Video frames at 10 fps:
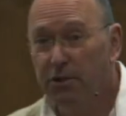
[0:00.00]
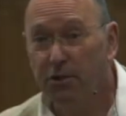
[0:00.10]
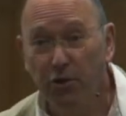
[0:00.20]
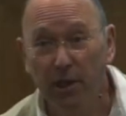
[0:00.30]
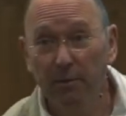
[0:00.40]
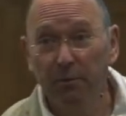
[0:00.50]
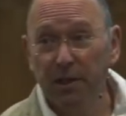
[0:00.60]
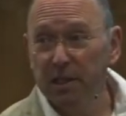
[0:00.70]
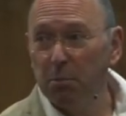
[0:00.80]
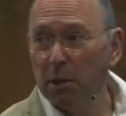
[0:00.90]
triumph in a
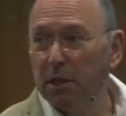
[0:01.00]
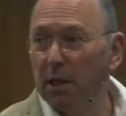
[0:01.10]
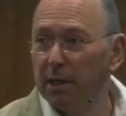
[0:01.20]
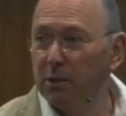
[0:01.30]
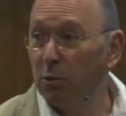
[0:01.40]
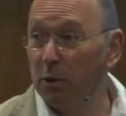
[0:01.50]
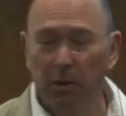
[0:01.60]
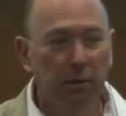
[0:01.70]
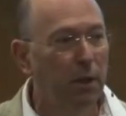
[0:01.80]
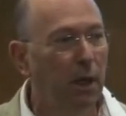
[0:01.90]
specialized
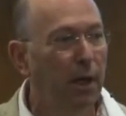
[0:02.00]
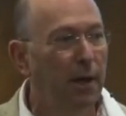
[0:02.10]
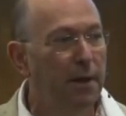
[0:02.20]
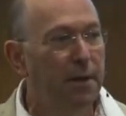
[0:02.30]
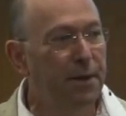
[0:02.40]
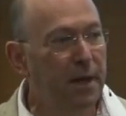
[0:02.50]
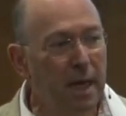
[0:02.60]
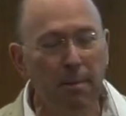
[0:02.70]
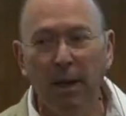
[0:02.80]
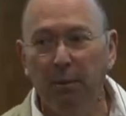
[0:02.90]
world. The thing
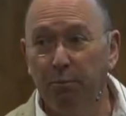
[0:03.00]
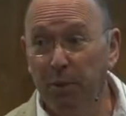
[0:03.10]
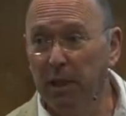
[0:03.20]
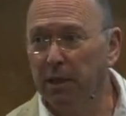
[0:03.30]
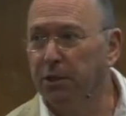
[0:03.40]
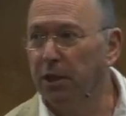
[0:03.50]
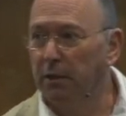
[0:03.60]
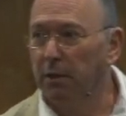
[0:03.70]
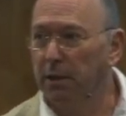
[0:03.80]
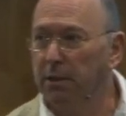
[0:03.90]
about being a
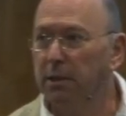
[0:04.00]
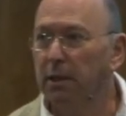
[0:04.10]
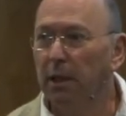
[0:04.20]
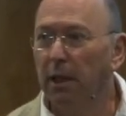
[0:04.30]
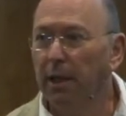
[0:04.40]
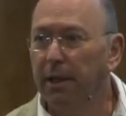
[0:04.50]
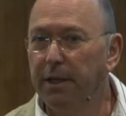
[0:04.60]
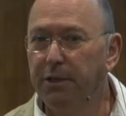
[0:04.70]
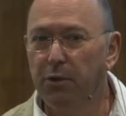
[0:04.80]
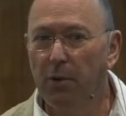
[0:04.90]
generalist
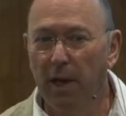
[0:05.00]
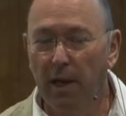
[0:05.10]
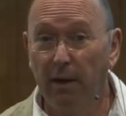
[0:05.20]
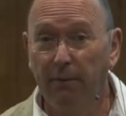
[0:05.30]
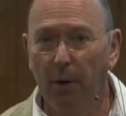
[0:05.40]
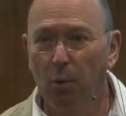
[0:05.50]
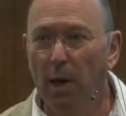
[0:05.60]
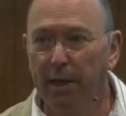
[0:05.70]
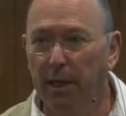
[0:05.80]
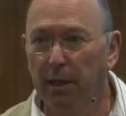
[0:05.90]
is you have a
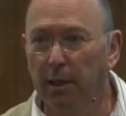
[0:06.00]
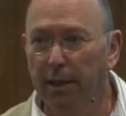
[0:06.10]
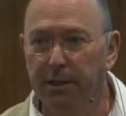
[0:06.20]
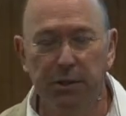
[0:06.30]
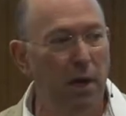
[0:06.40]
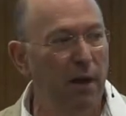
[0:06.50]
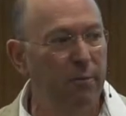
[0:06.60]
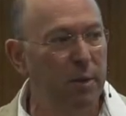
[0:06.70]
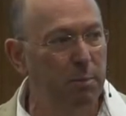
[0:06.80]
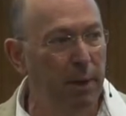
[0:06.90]
wide angle lens, you have
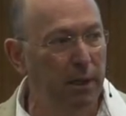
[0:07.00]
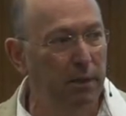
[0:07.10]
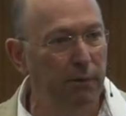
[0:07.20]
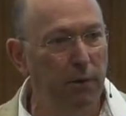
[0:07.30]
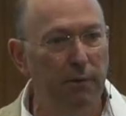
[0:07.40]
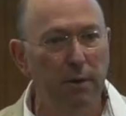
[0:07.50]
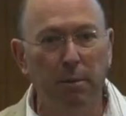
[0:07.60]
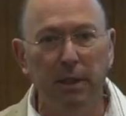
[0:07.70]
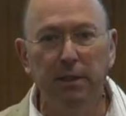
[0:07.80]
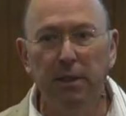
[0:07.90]
perspective, you have the
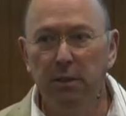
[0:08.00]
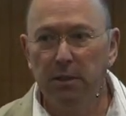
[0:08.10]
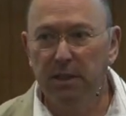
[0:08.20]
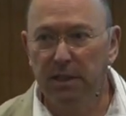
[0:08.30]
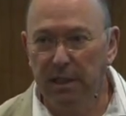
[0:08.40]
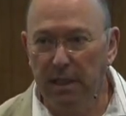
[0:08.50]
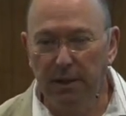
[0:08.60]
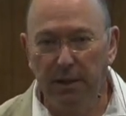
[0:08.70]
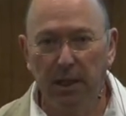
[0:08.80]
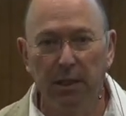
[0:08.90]
ability to see
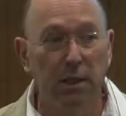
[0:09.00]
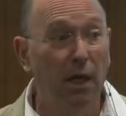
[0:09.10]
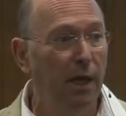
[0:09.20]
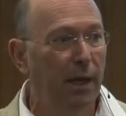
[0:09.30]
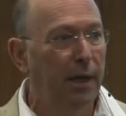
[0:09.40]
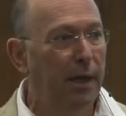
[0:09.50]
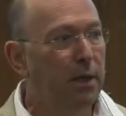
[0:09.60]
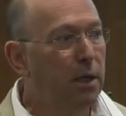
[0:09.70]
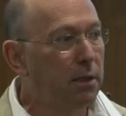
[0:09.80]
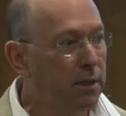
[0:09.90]
things in
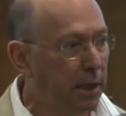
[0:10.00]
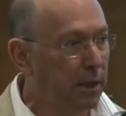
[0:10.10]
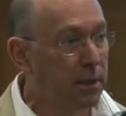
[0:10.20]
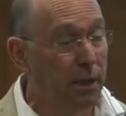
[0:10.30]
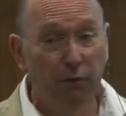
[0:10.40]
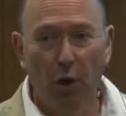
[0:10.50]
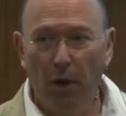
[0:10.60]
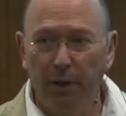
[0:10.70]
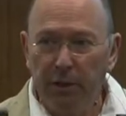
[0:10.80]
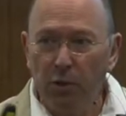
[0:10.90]
context. If you
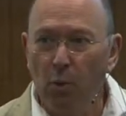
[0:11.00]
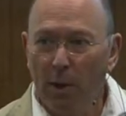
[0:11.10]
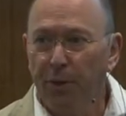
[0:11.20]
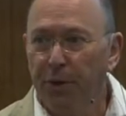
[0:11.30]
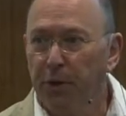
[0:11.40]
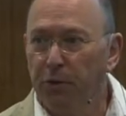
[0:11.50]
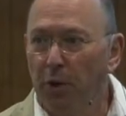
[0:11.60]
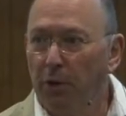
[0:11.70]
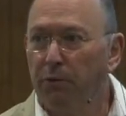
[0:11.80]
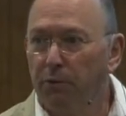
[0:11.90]
only do one thing, you
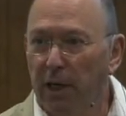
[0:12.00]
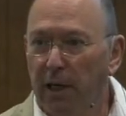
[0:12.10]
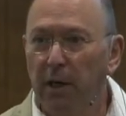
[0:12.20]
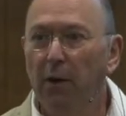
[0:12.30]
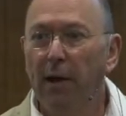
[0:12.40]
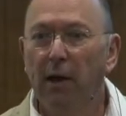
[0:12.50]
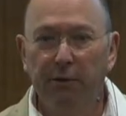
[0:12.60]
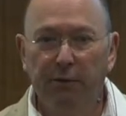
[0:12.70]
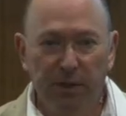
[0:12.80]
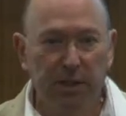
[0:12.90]
don't really know how it
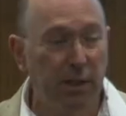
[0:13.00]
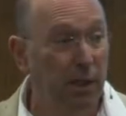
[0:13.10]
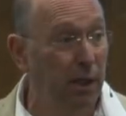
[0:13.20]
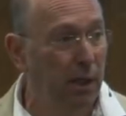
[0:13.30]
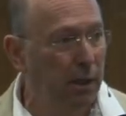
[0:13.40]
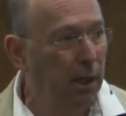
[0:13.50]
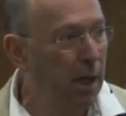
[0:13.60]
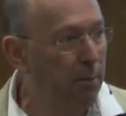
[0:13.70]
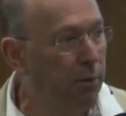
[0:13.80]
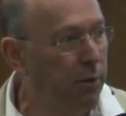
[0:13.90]
fits in a
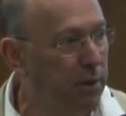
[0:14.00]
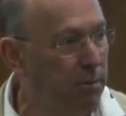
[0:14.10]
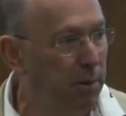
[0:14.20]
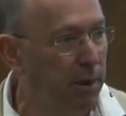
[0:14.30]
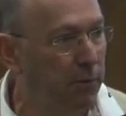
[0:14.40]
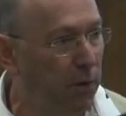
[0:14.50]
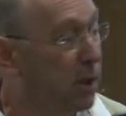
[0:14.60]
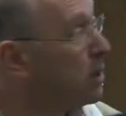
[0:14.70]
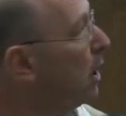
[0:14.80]
broader sphere of things.